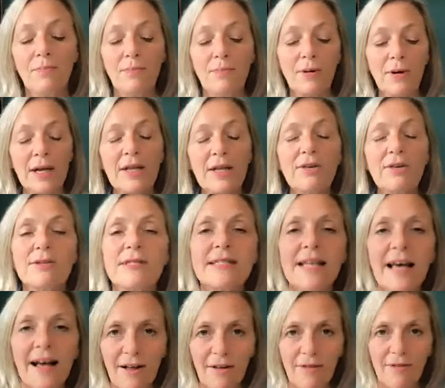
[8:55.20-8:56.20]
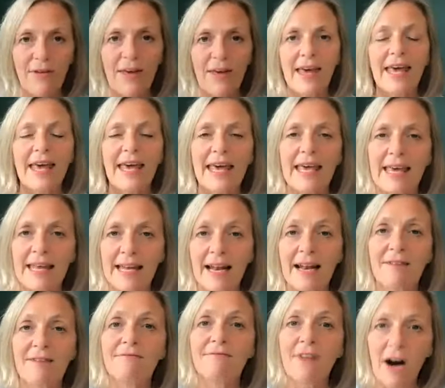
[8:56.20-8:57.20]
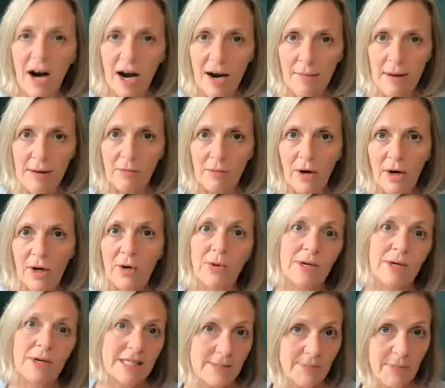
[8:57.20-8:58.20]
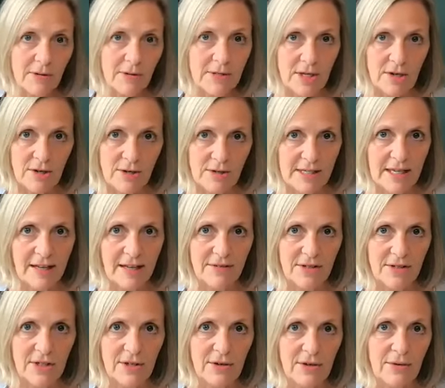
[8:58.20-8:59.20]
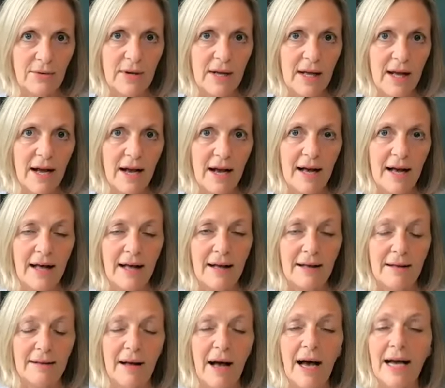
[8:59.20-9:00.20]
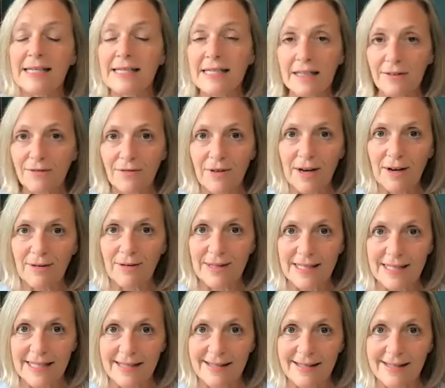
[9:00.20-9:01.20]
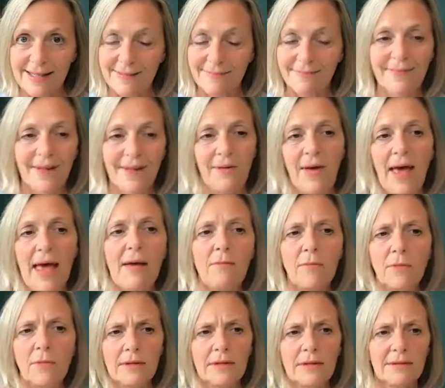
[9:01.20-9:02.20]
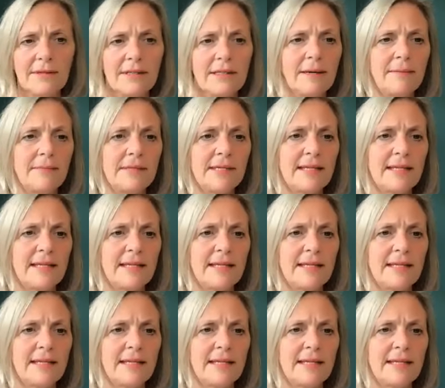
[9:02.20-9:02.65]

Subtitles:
putting yourself in an environment where you are exposing yourself to ideal frequencies? Okay, and we'll come